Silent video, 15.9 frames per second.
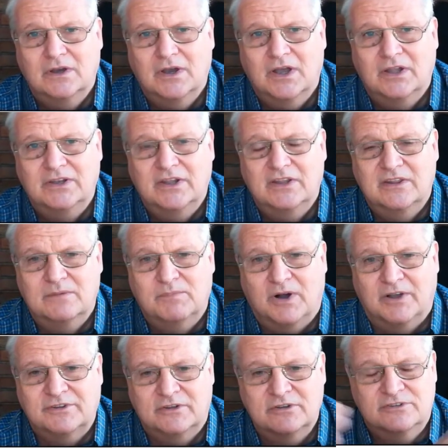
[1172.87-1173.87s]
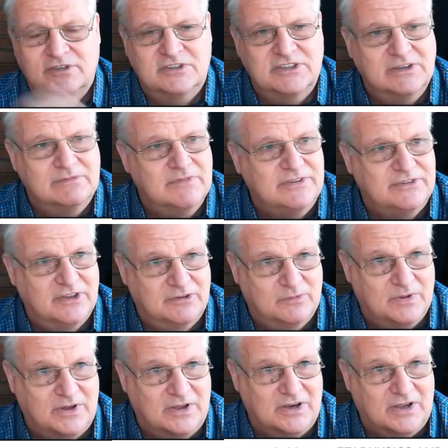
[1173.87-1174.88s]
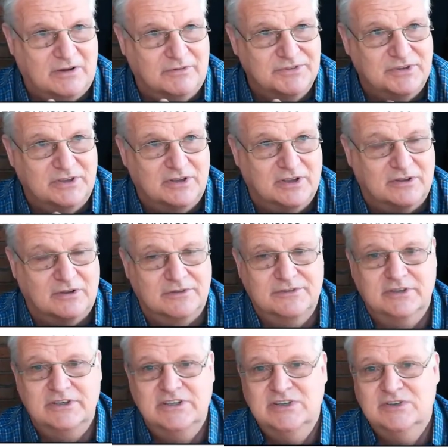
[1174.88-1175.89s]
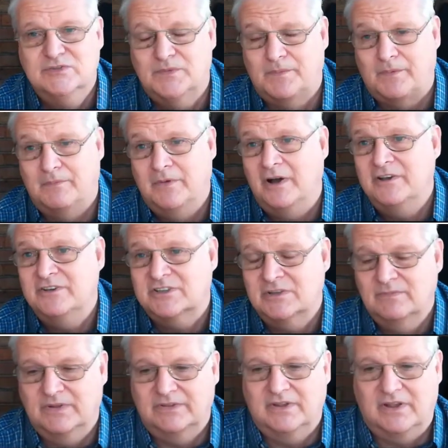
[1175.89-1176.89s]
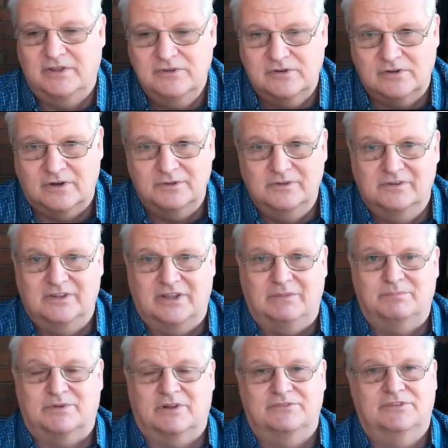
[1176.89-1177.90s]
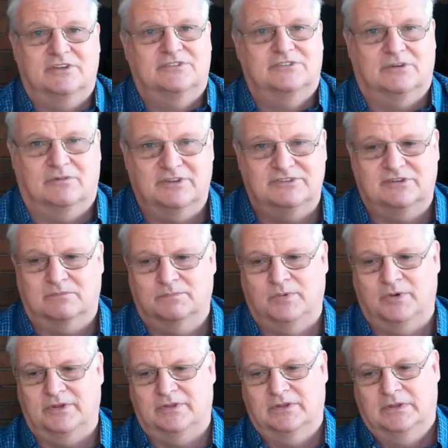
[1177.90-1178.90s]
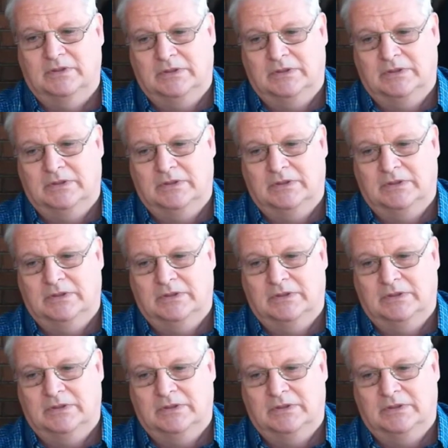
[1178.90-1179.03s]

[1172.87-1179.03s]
And the boss looks at him and says, "Well, I was going to consider you for promotion, but now you can't do that project, so what's the point?"